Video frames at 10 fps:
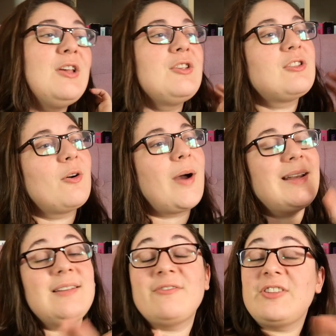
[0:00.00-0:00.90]
So I
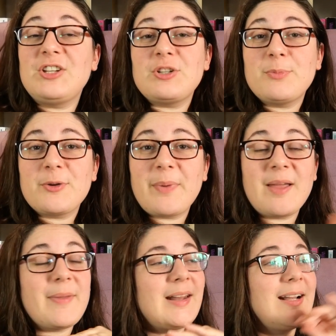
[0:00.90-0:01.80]
didn't finish a book by
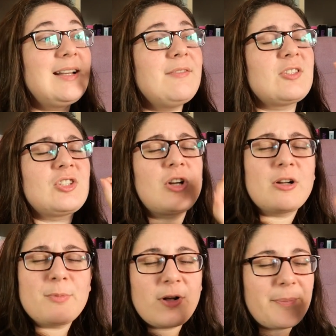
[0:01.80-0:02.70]
a man. I didn't even
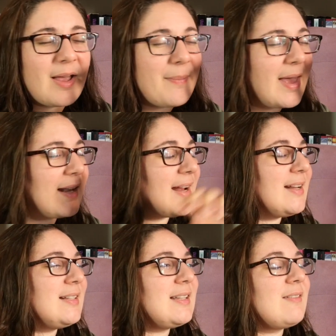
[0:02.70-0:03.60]
start a book by a man. I
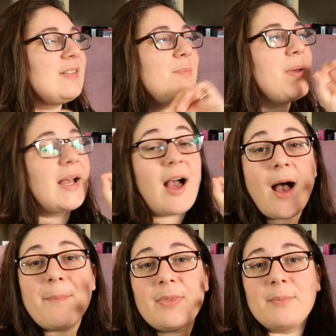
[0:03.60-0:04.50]
didn't even pick
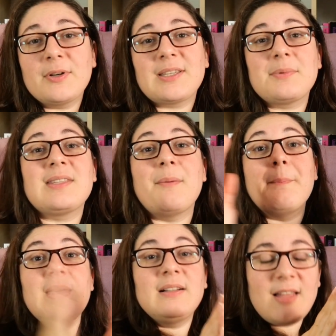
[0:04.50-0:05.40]
up the books I was in the
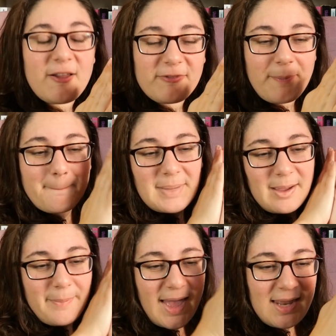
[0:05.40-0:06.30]
middle of
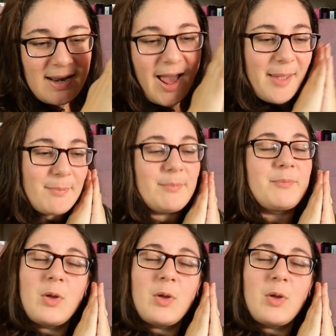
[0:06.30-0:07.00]
by men. I'm